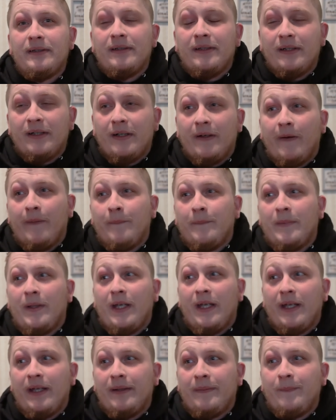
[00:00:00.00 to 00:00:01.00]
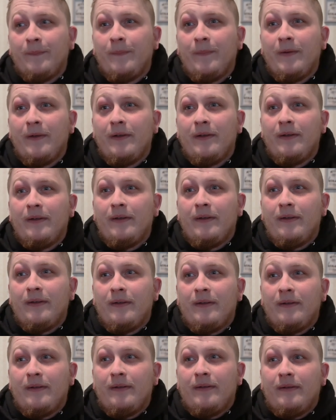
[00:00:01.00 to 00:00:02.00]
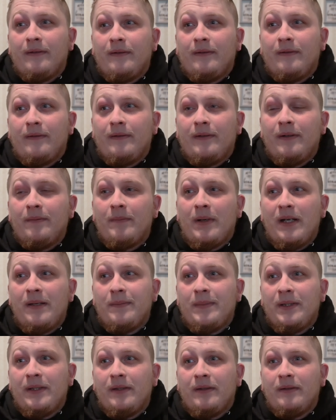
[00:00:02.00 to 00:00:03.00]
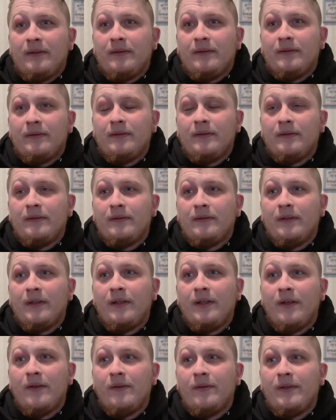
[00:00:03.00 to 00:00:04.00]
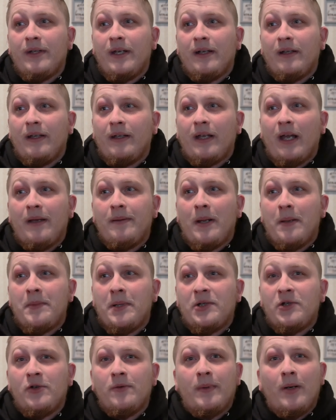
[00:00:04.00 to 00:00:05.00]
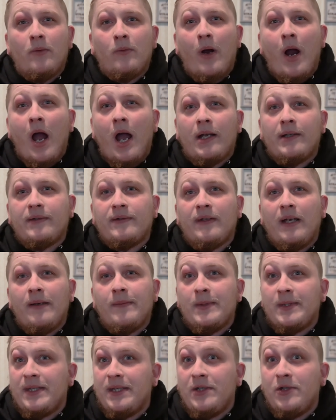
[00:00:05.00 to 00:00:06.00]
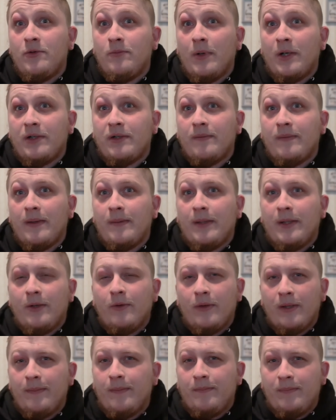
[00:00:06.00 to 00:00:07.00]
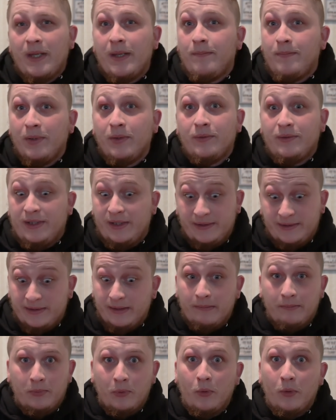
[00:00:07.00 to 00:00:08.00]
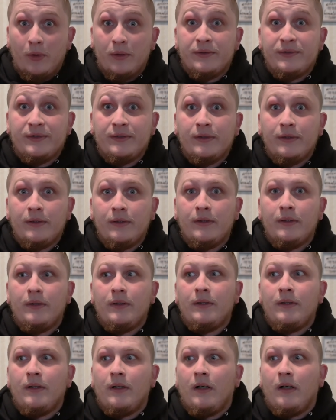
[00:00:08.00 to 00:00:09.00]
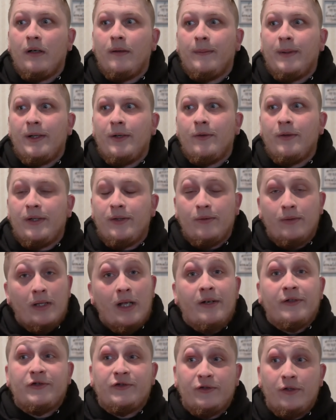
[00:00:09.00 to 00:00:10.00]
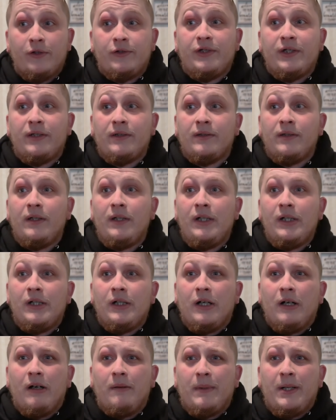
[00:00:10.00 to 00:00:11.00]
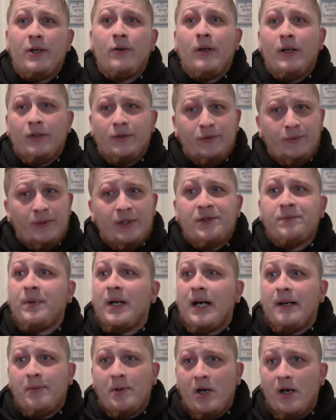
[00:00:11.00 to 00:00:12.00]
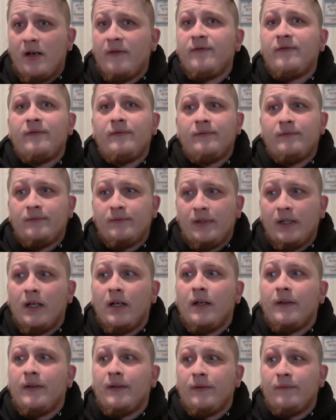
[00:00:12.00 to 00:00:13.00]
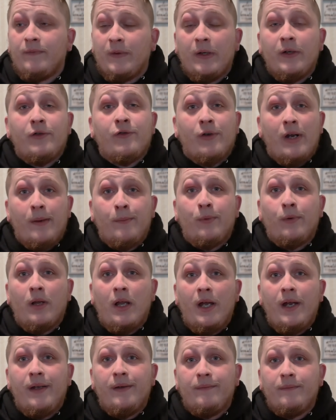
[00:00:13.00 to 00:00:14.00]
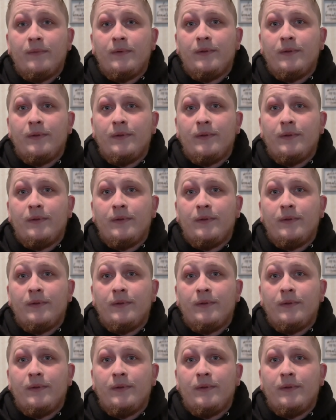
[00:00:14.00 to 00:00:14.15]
And there might be another deck. Like I'm not sure about Rocks. I haven't seen too much of them. I know they build decent boards. I know they do a lot of searching. I know Eldritch pop off. They're very trap reliant.